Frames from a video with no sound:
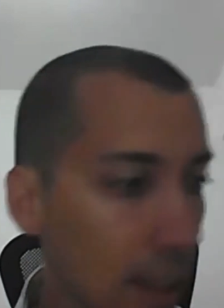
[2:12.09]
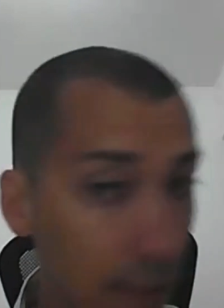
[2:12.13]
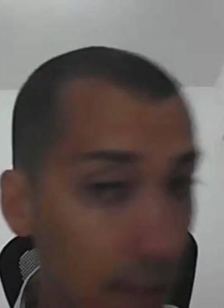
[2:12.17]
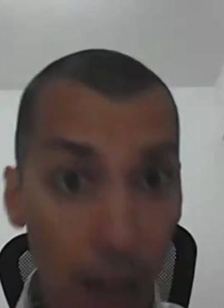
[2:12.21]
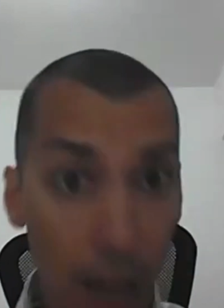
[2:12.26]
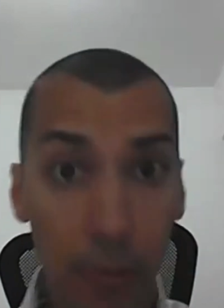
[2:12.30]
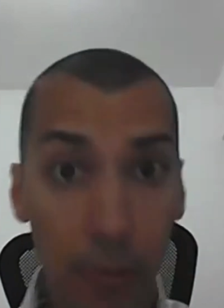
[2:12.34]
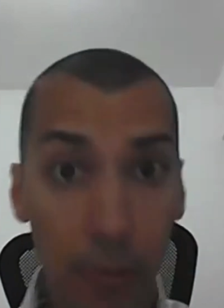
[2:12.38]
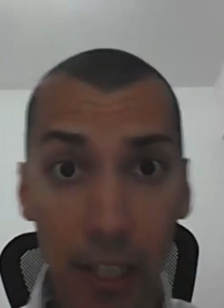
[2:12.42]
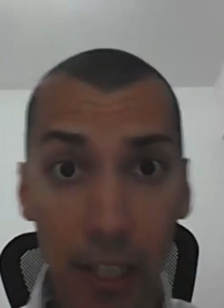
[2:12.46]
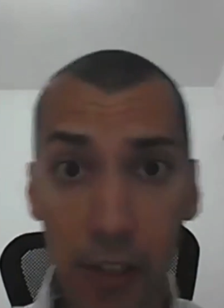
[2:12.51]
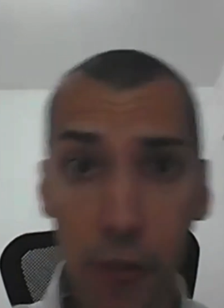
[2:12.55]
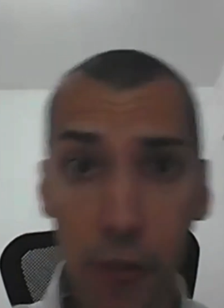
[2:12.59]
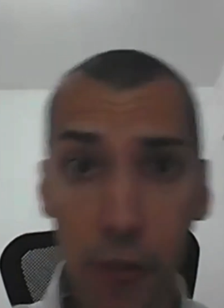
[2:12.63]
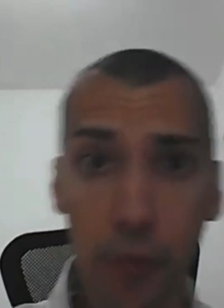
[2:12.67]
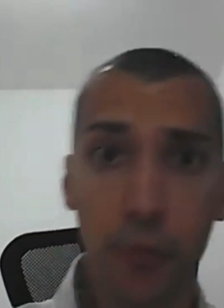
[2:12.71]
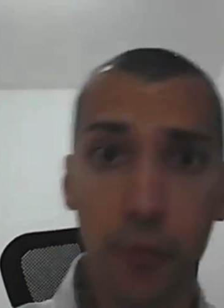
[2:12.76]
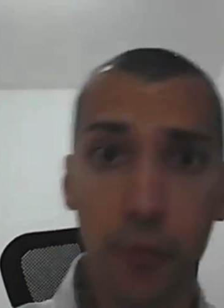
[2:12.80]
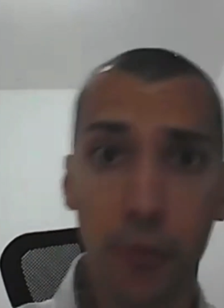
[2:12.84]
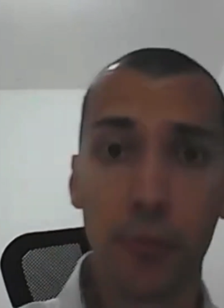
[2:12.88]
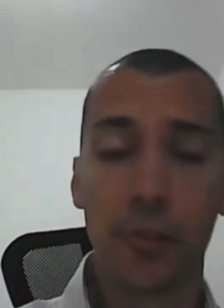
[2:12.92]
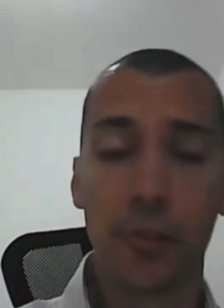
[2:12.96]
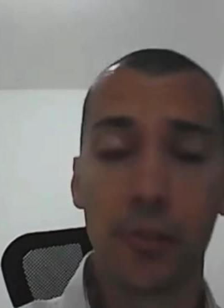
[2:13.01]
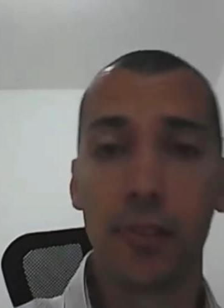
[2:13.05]
how they
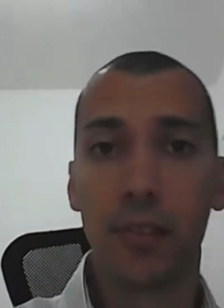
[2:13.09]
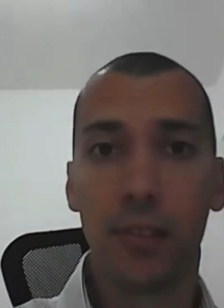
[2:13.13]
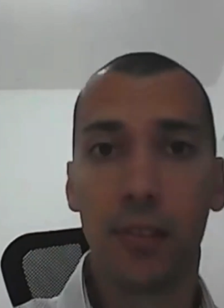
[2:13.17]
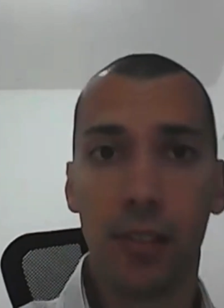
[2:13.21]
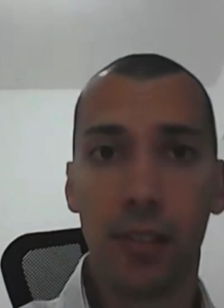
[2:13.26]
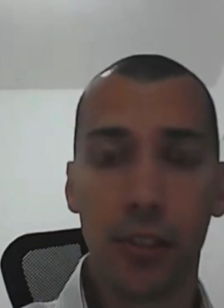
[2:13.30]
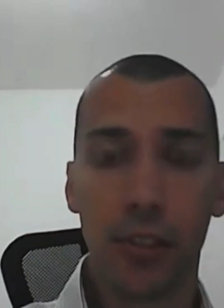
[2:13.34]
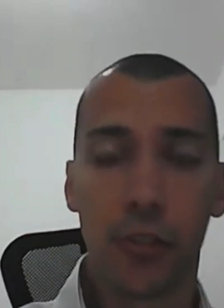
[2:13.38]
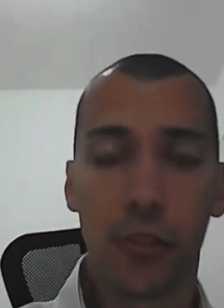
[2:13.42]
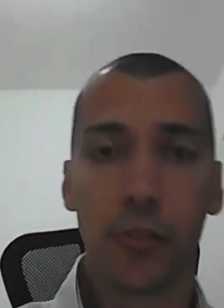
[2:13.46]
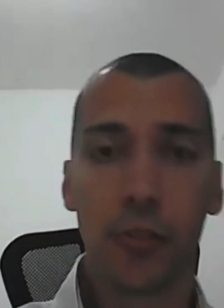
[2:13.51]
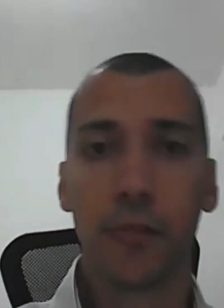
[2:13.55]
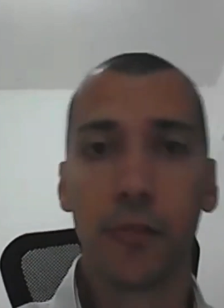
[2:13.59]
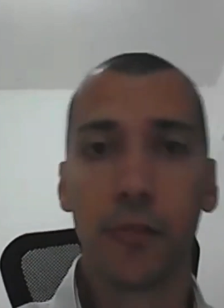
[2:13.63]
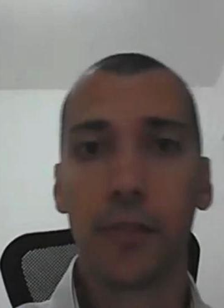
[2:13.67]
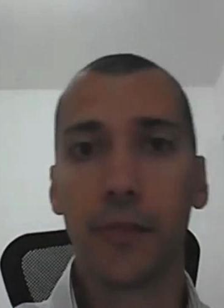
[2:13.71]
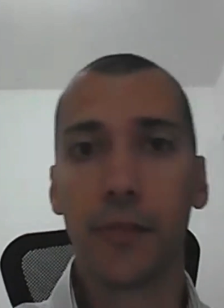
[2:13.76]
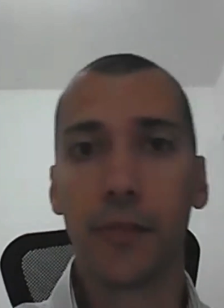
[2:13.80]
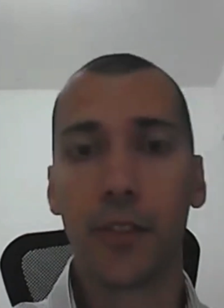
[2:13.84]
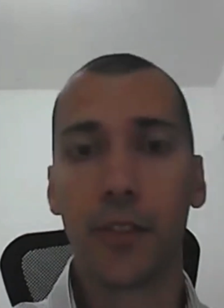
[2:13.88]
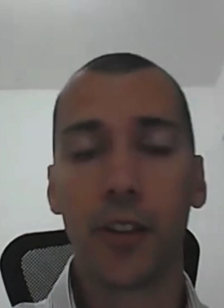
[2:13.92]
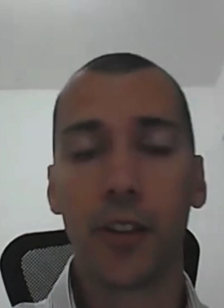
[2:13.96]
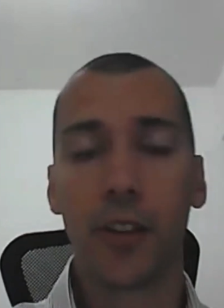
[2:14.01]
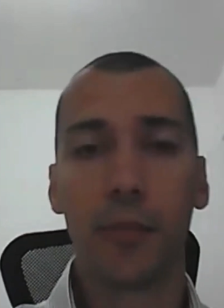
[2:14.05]
introduce the issue of
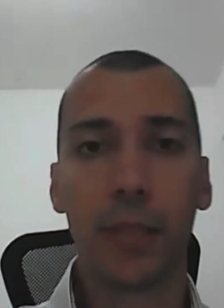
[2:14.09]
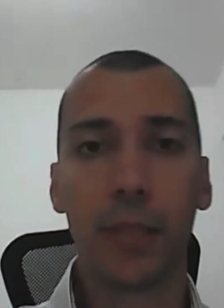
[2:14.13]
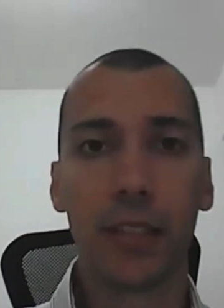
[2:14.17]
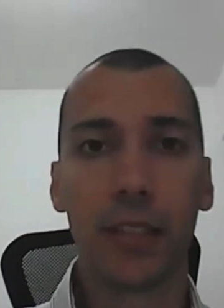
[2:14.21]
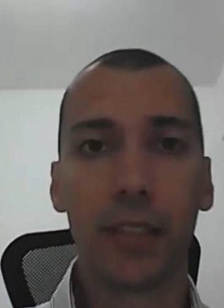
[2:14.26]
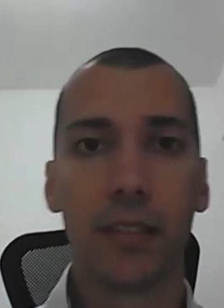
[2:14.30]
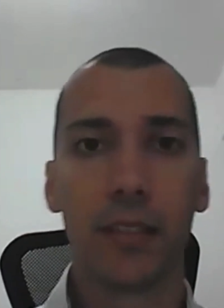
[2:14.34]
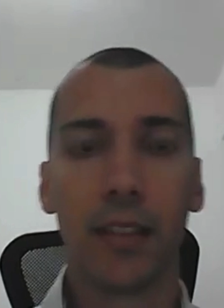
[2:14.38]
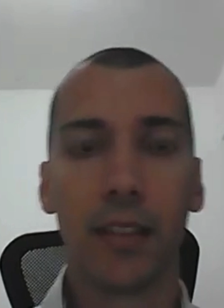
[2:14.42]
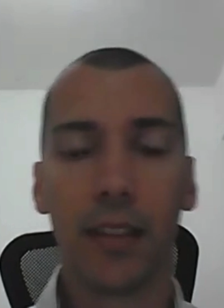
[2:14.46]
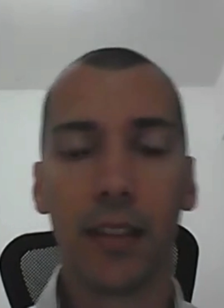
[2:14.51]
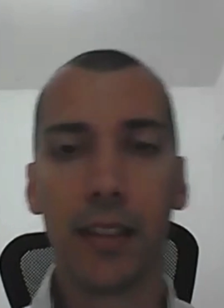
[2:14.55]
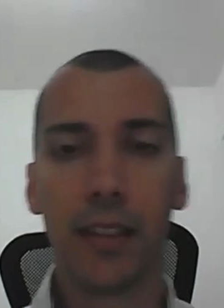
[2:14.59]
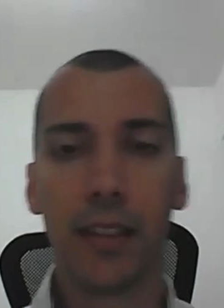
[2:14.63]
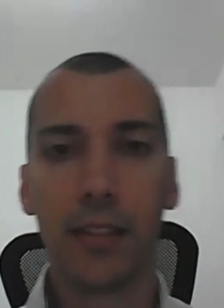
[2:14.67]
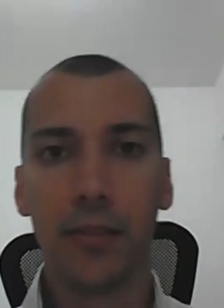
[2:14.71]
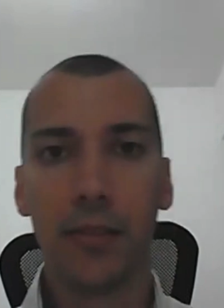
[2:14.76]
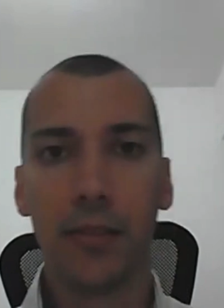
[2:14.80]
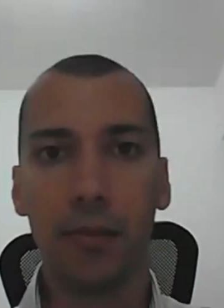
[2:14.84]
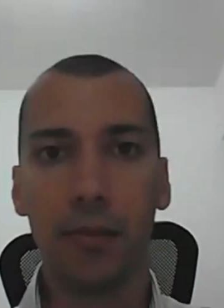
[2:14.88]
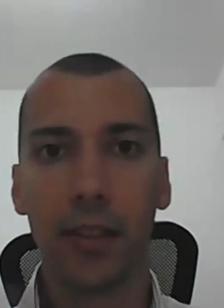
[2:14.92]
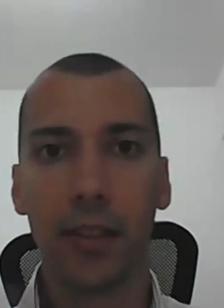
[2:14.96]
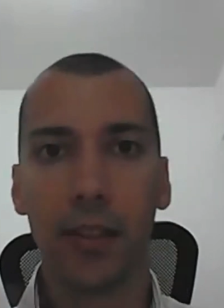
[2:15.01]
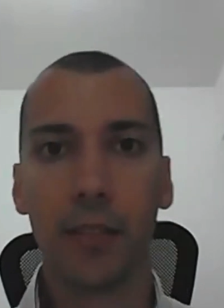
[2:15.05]
environment
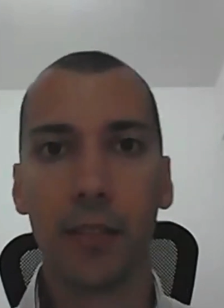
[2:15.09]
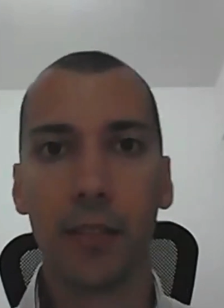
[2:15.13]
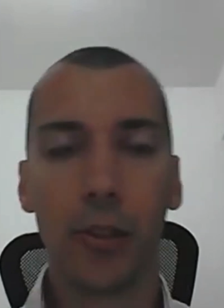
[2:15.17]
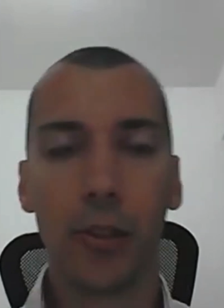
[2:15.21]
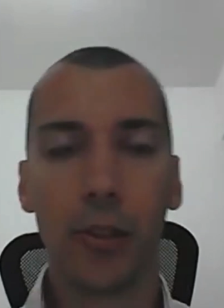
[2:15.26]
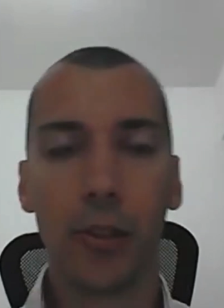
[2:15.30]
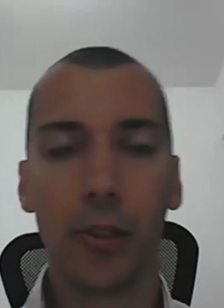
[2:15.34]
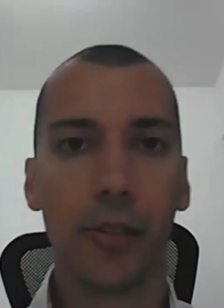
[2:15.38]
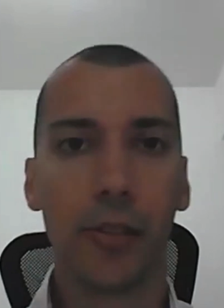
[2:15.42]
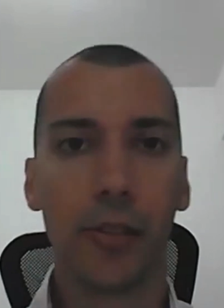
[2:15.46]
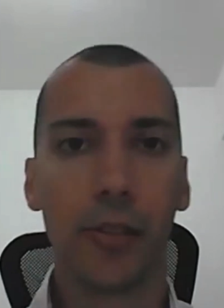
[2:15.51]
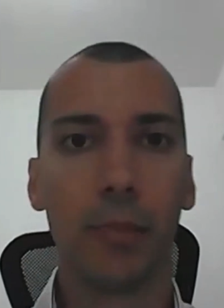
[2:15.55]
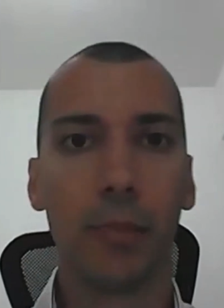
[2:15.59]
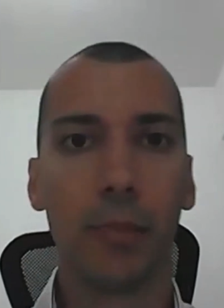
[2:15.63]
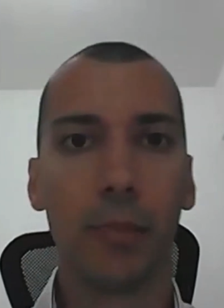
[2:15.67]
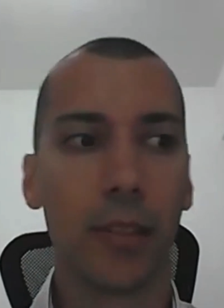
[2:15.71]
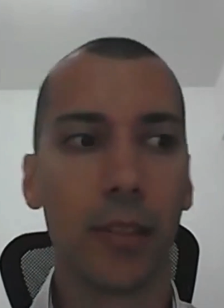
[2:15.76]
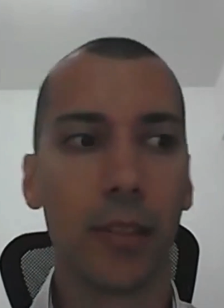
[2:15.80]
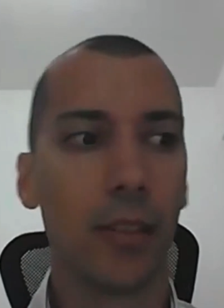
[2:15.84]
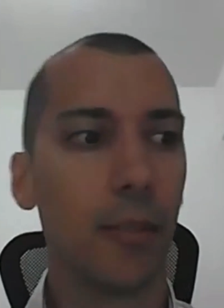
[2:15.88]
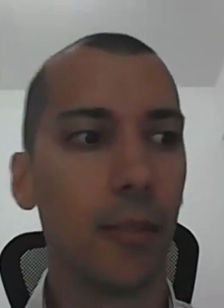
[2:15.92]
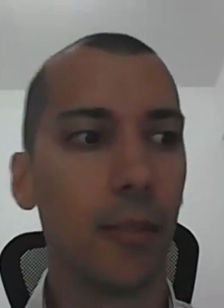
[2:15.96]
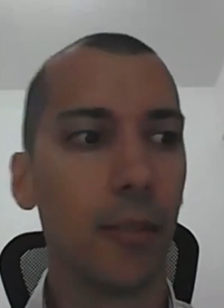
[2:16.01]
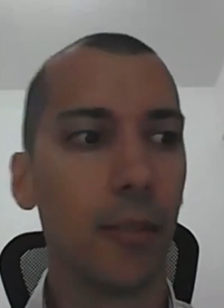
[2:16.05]
into their broader
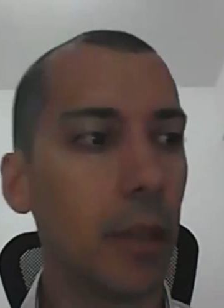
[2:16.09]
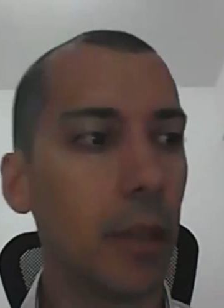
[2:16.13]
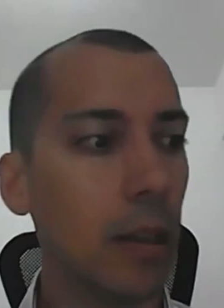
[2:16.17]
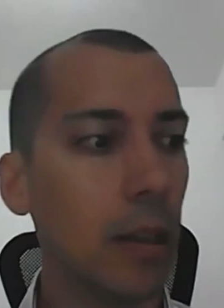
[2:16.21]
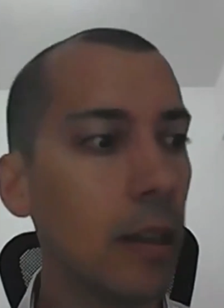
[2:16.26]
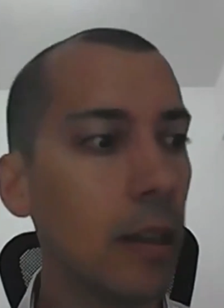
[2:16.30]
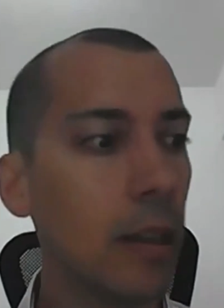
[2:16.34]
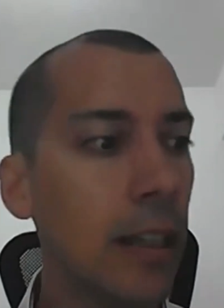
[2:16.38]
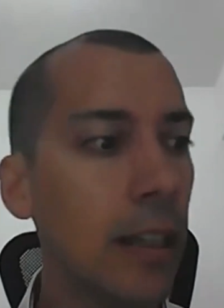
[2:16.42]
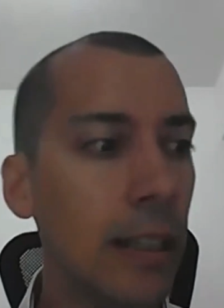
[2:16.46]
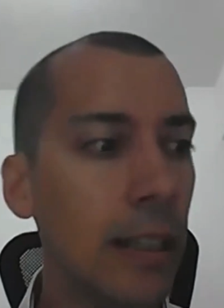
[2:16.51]
political appeal.